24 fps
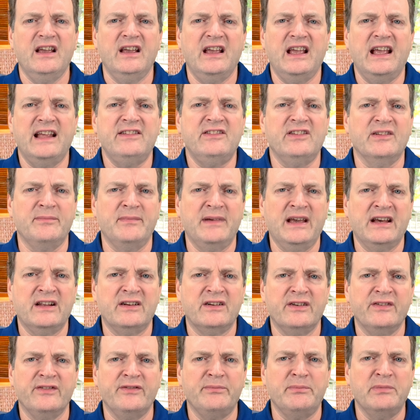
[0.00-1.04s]
it's a
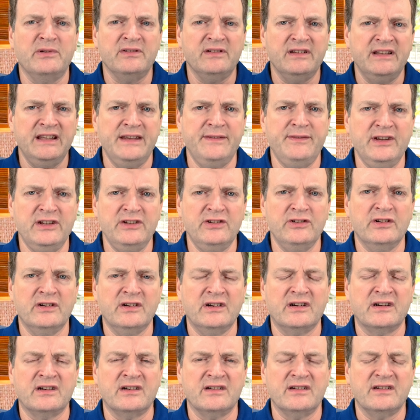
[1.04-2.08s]
matter of believing in your
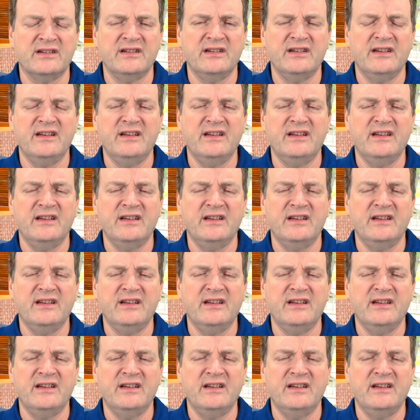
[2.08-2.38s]
heart